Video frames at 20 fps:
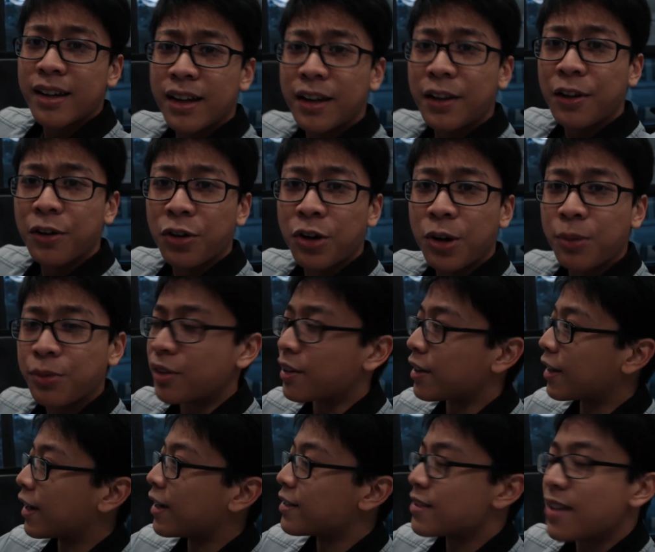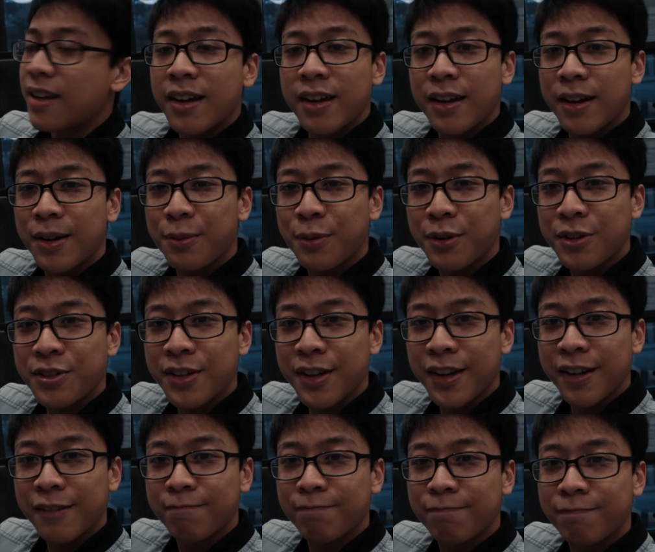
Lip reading: Getting a little homesick, guys. Pretty sad.